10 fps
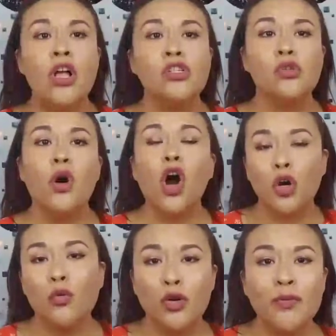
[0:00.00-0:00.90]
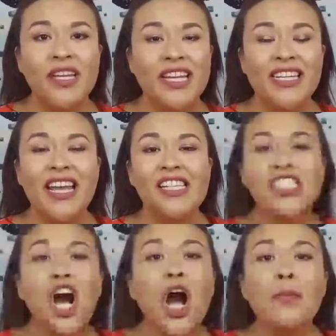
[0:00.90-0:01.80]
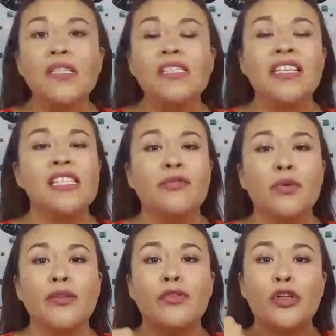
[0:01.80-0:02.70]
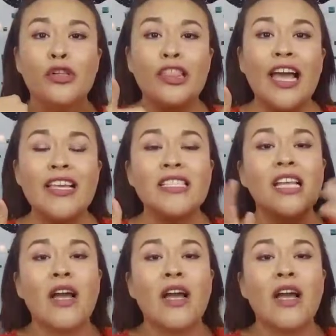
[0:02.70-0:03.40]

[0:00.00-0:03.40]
so heartwarming and nice comments. Thanks everybody for your likes.